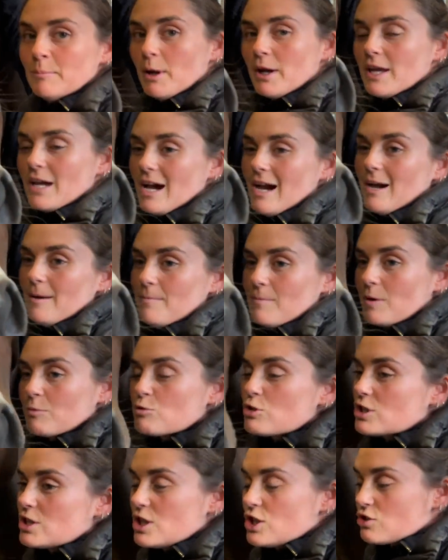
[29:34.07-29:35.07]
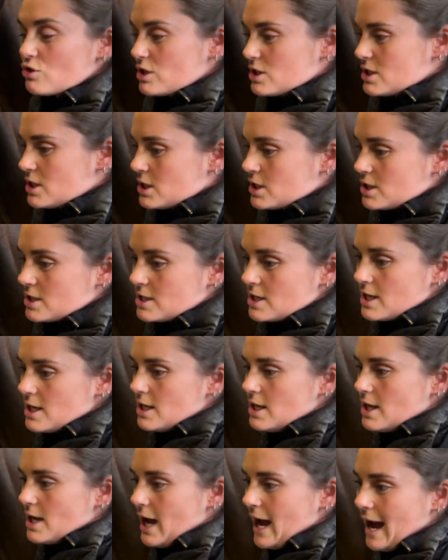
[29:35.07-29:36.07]
But yeah, I'm just interested to
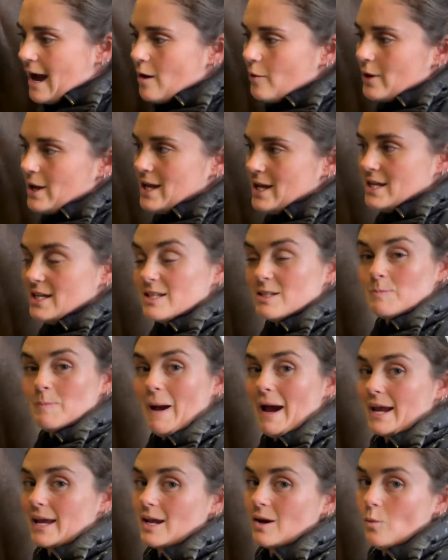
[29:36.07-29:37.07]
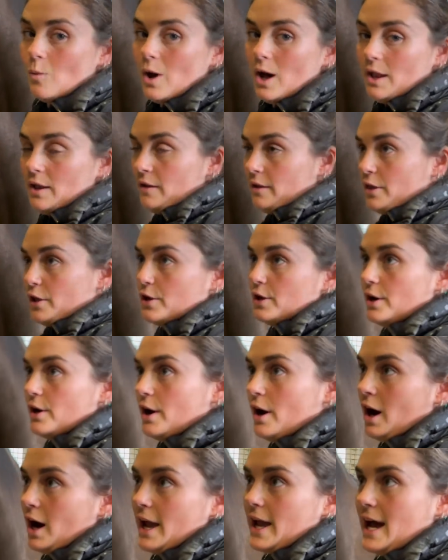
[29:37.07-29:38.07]
see how it is backing one that
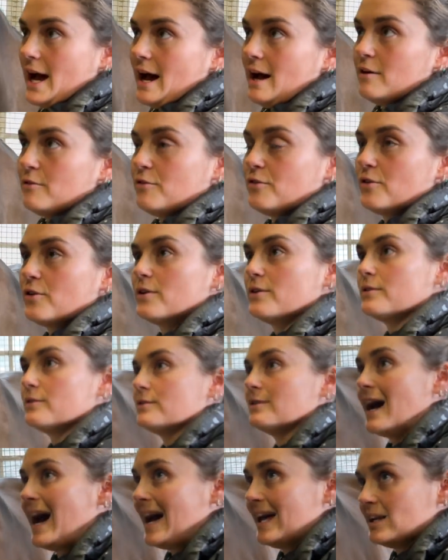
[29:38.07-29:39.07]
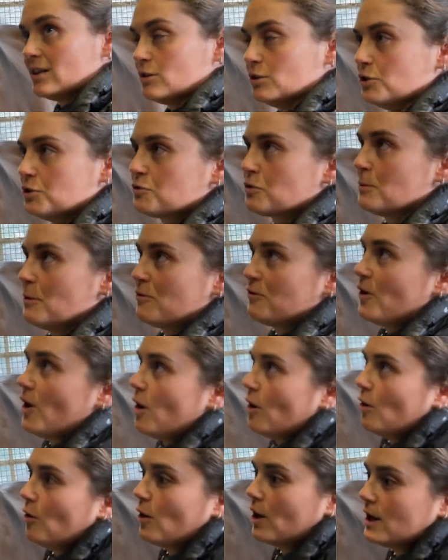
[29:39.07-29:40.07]
I have handled from a
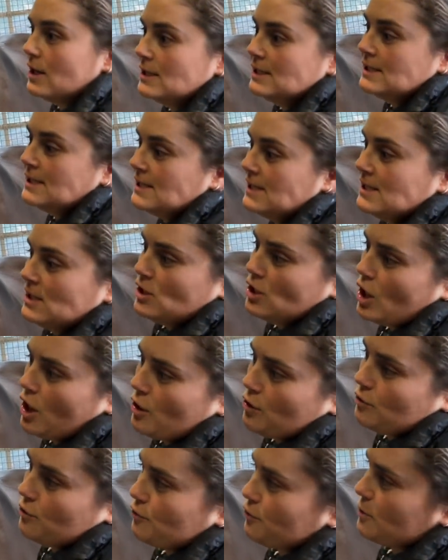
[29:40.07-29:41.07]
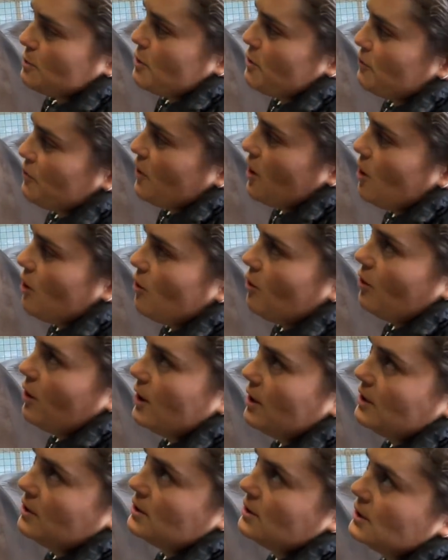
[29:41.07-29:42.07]
foal, known from a foal,
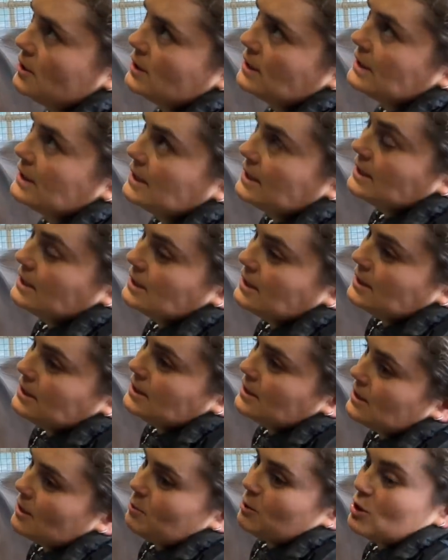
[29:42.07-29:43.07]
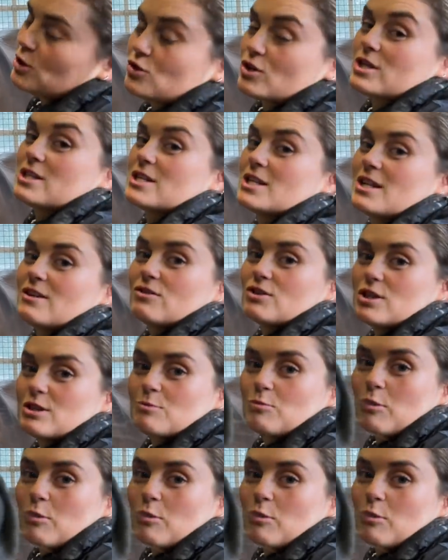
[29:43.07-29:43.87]
I'll be interested if she's